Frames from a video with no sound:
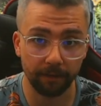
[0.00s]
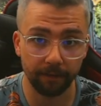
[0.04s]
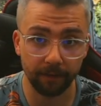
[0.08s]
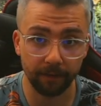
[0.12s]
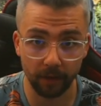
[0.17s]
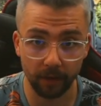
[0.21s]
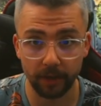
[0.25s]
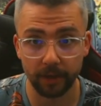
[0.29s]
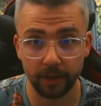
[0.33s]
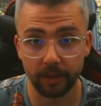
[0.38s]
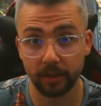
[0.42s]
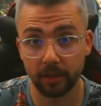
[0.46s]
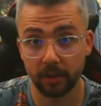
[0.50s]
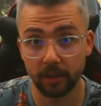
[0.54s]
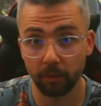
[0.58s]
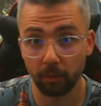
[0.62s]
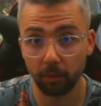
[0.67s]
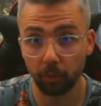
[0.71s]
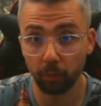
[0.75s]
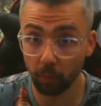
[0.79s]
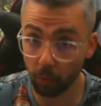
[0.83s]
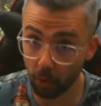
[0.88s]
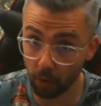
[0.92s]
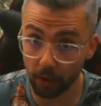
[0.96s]
first
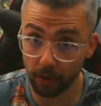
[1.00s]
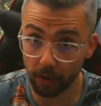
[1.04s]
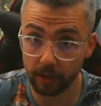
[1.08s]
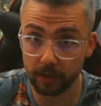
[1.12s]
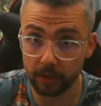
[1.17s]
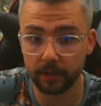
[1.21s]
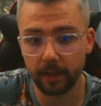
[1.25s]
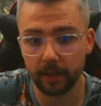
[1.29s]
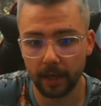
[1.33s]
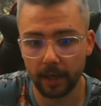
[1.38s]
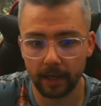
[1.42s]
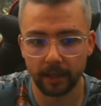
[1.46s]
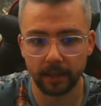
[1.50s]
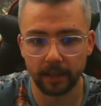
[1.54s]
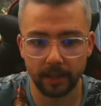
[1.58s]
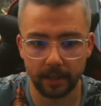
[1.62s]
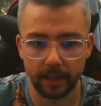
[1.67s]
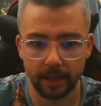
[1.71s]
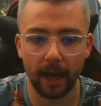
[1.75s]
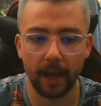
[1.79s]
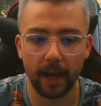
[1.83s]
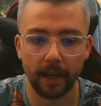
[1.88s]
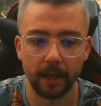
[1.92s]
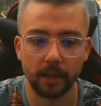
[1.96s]
words
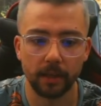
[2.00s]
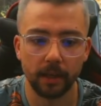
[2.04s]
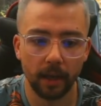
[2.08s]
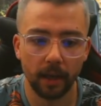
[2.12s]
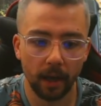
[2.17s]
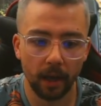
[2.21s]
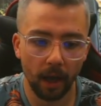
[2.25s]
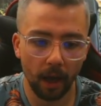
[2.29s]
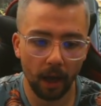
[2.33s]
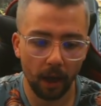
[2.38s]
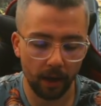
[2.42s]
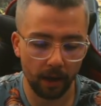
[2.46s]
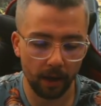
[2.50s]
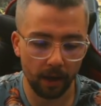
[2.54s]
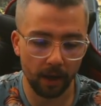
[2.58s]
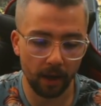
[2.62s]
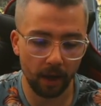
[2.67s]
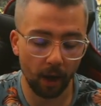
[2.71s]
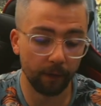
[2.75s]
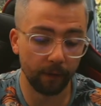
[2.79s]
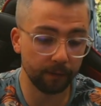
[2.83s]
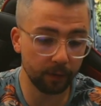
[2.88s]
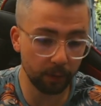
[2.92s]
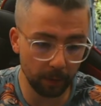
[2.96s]
inside
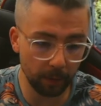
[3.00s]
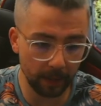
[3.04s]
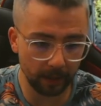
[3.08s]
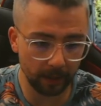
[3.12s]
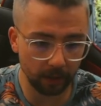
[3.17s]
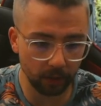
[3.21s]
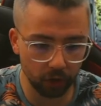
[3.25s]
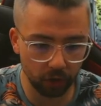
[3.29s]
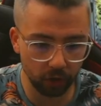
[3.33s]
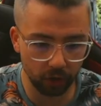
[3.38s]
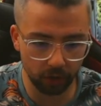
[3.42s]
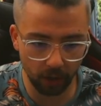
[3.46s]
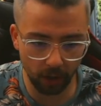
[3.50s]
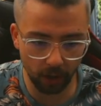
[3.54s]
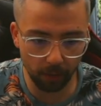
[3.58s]
of Twitch.